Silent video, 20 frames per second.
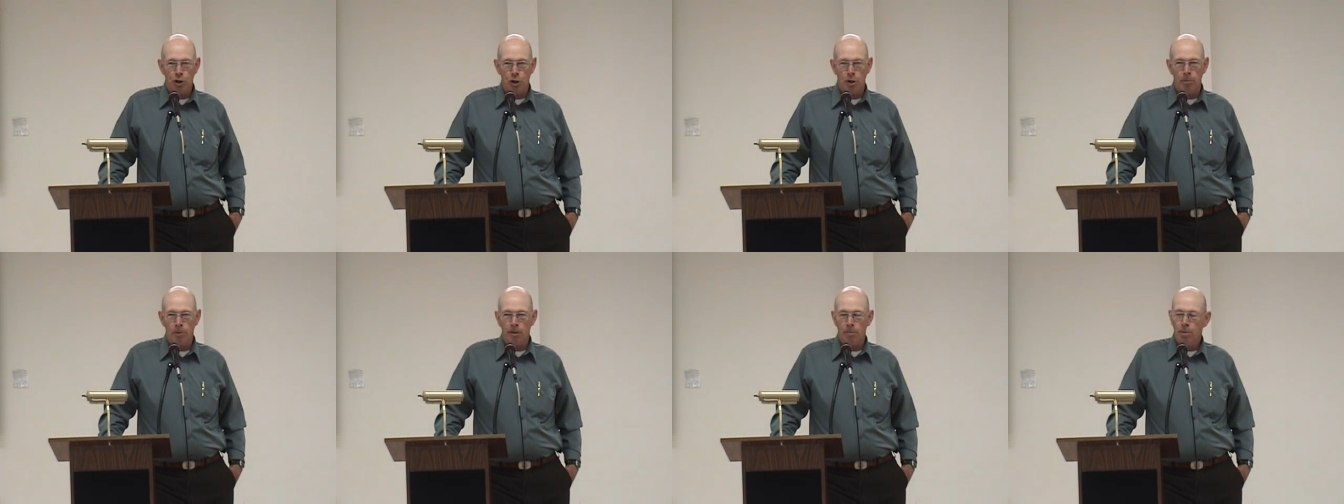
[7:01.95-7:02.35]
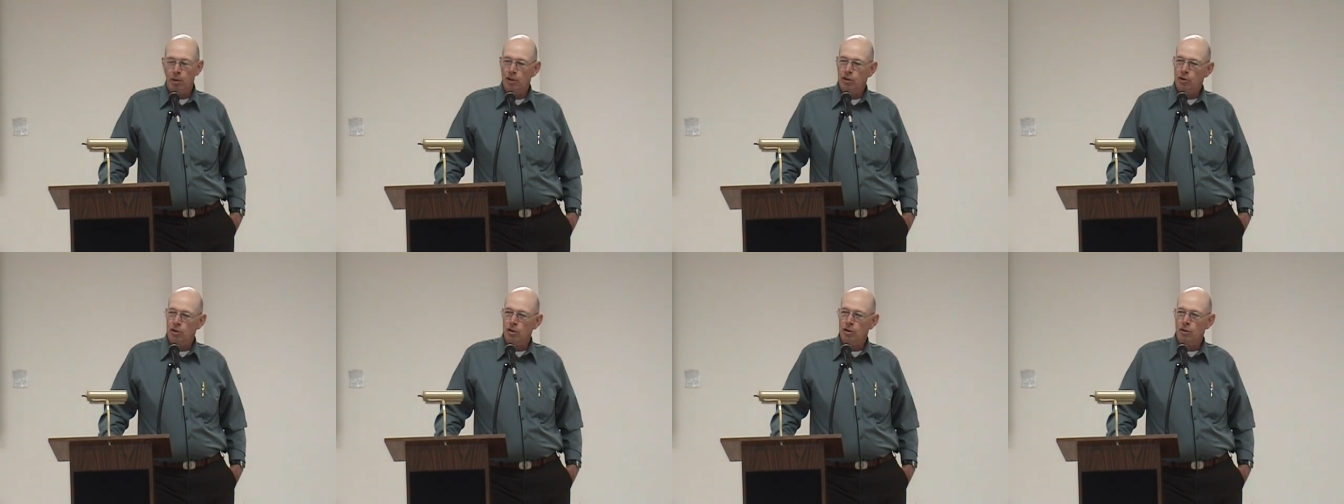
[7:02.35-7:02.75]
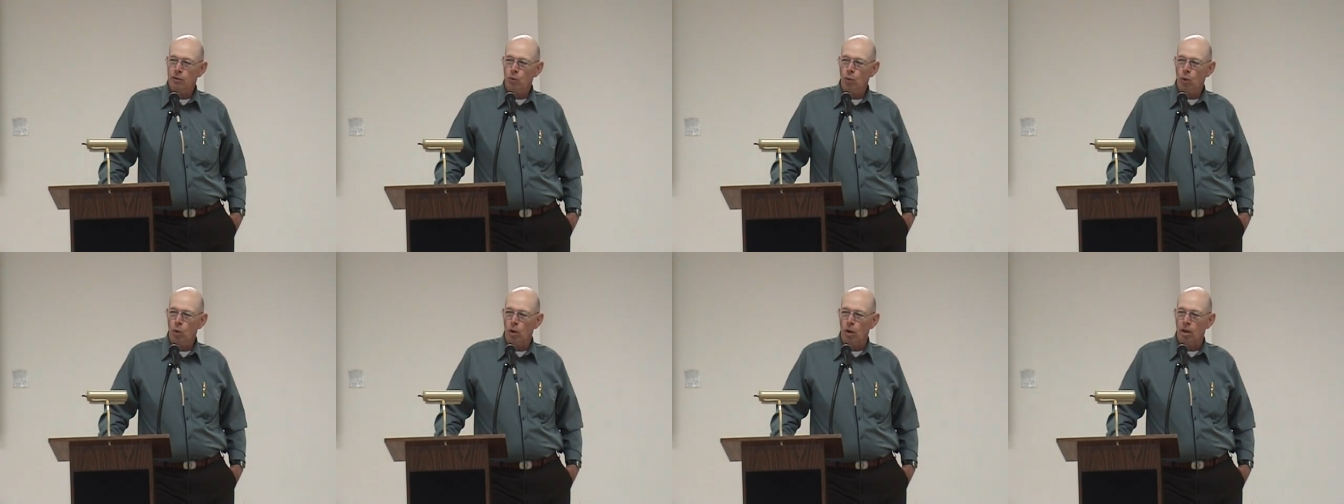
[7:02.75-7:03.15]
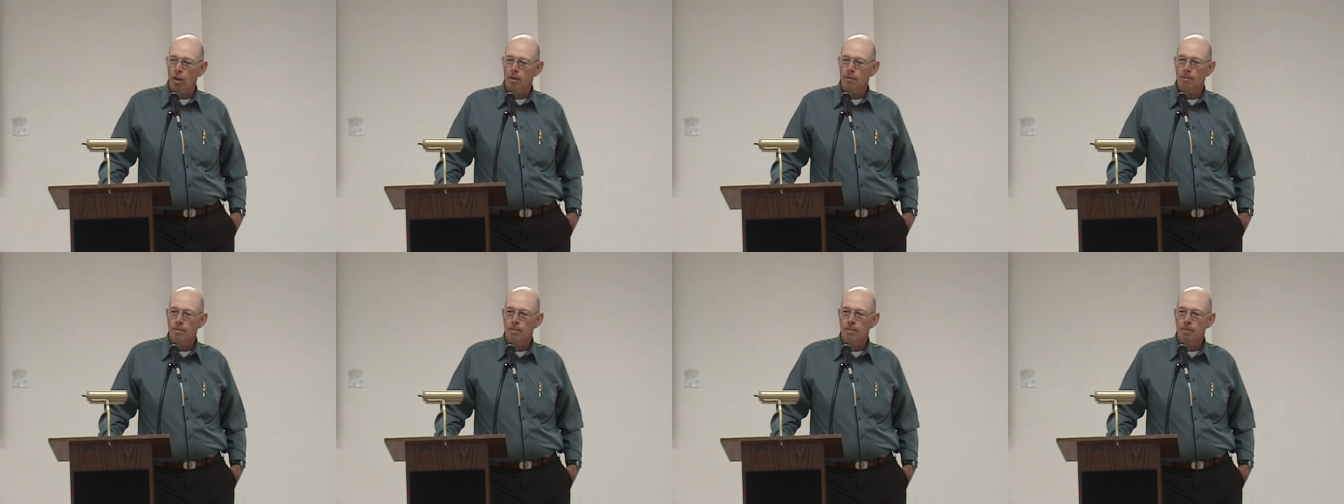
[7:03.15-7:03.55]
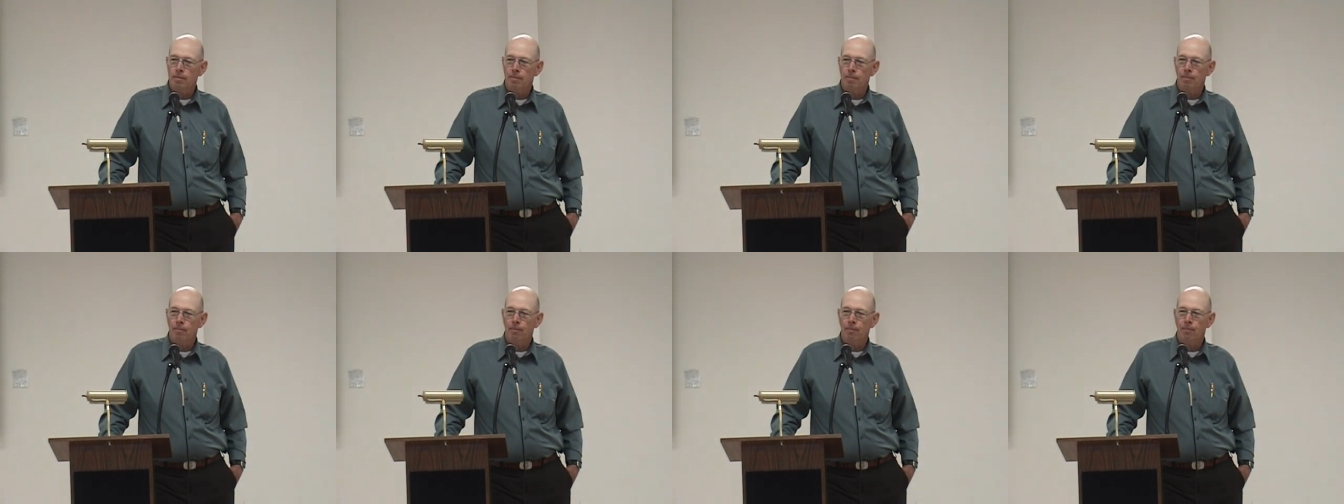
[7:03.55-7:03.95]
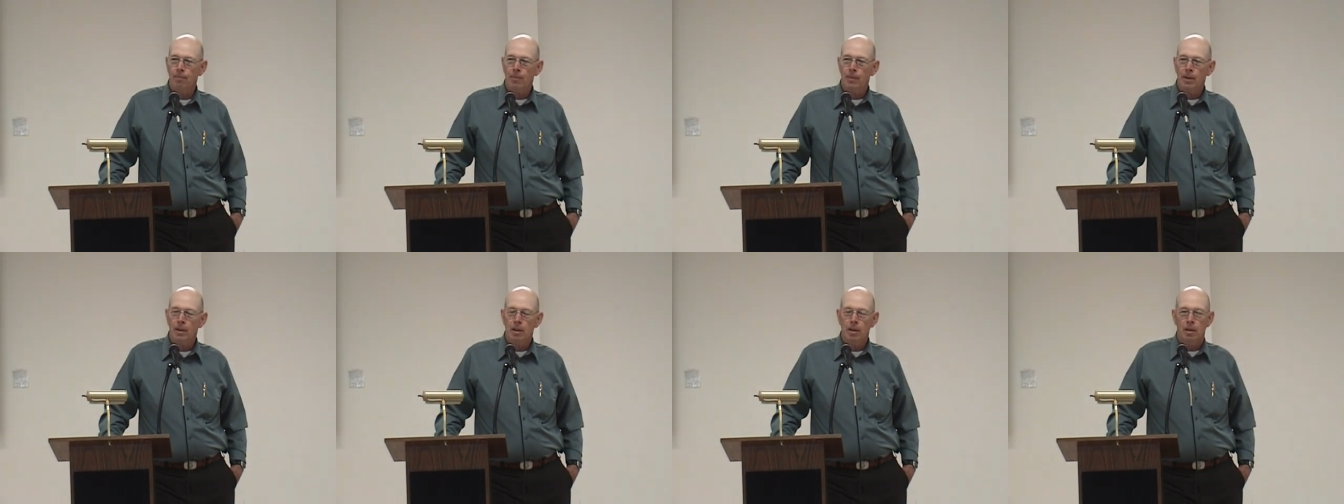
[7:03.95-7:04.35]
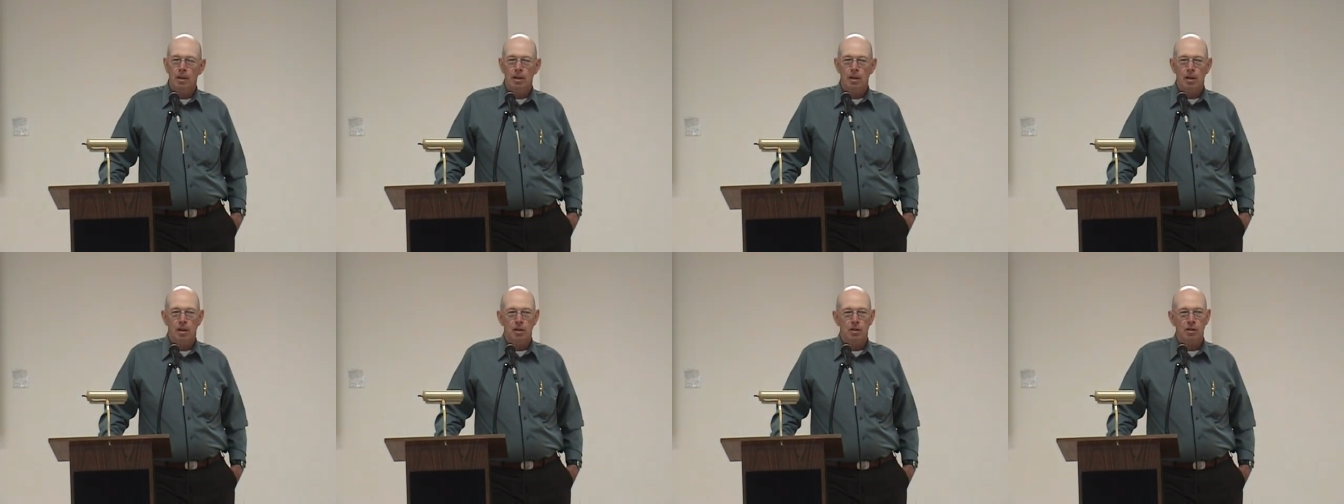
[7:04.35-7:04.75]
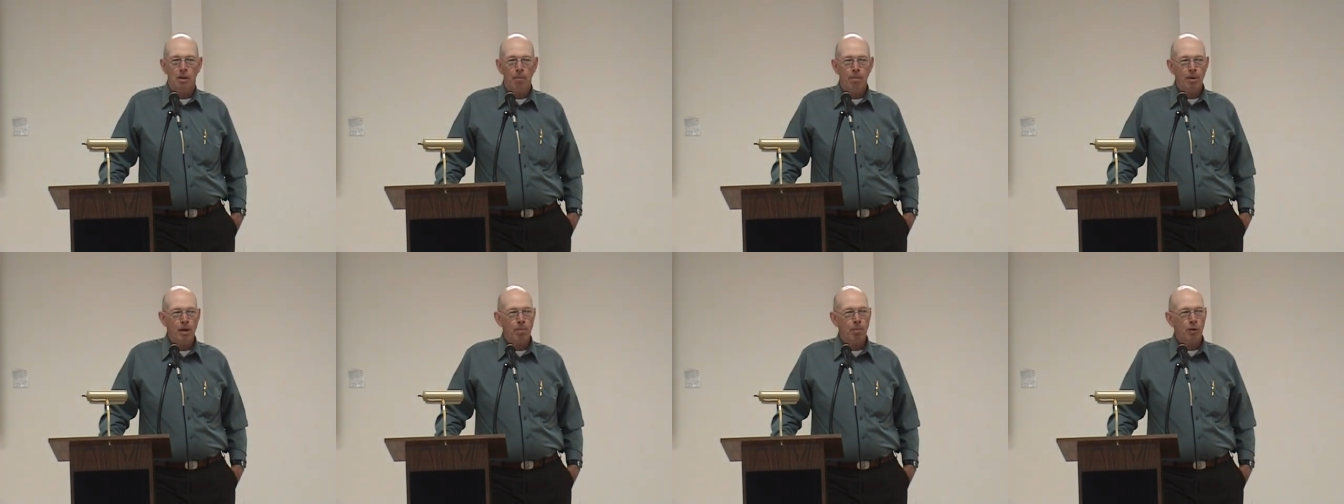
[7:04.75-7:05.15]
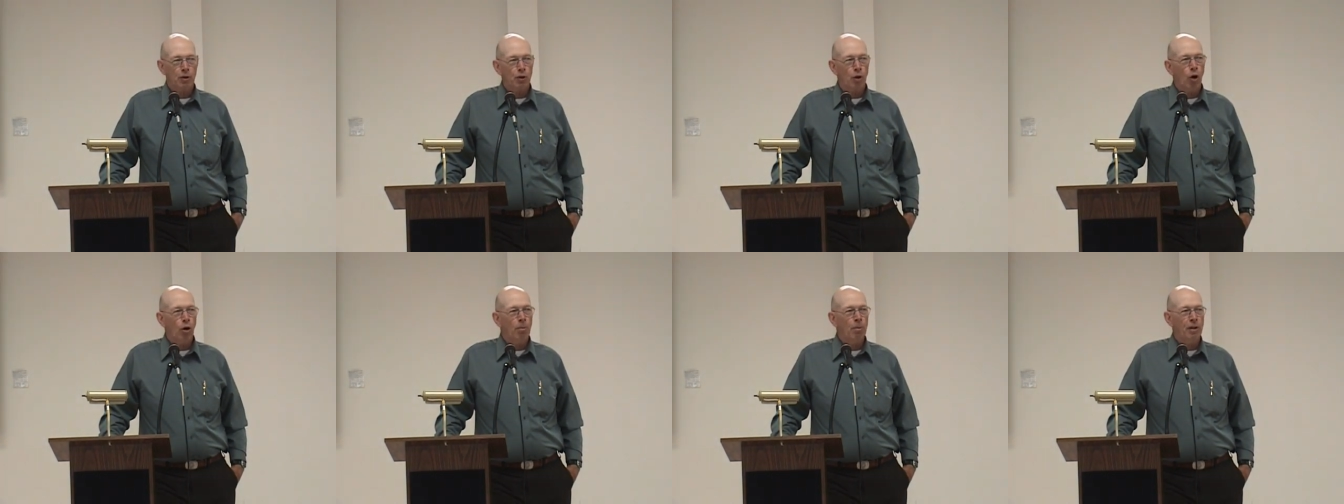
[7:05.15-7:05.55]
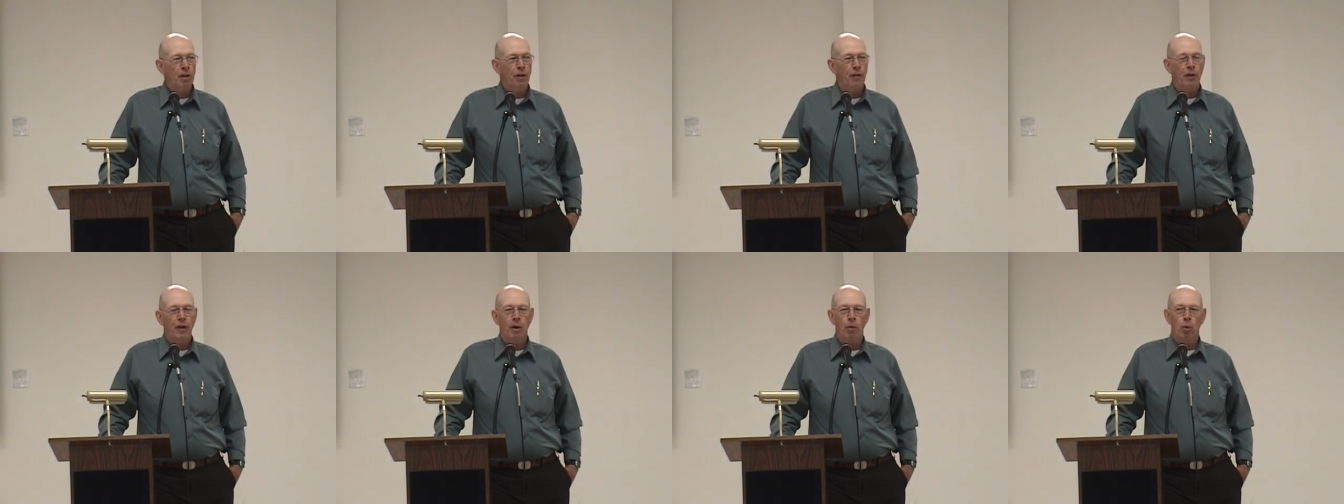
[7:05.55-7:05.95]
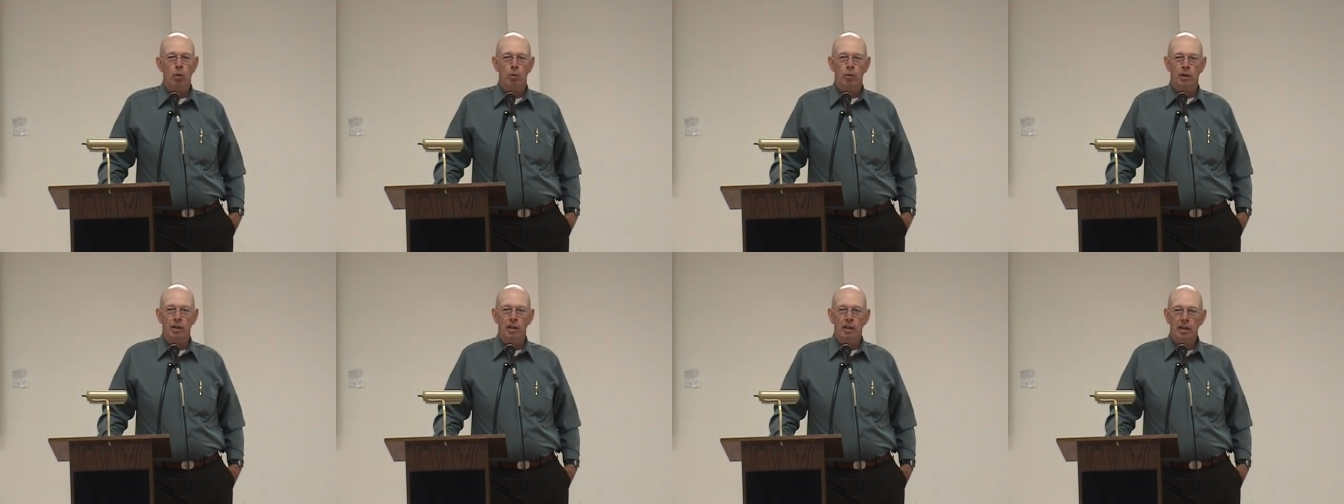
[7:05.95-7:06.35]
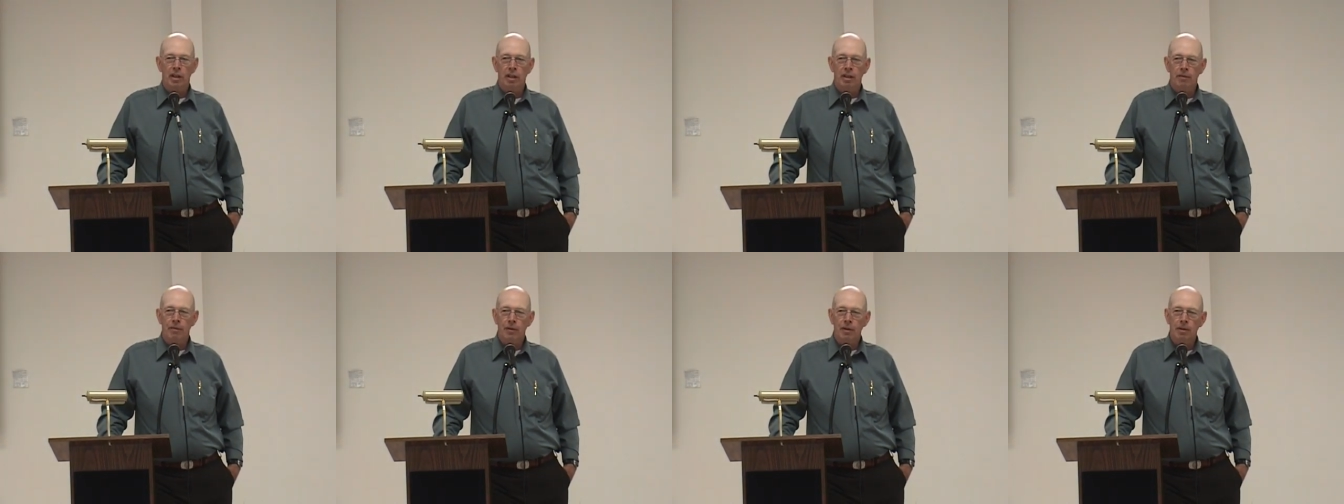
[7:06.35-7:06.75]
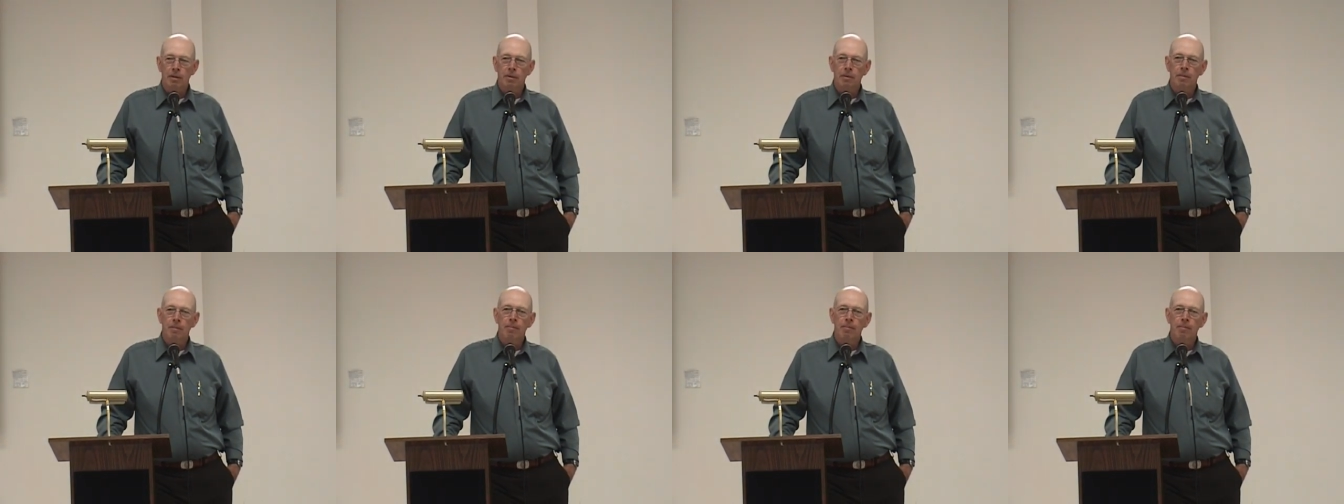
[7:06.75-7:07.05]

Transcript: German prisoners of war. Some people told me that they were relieved,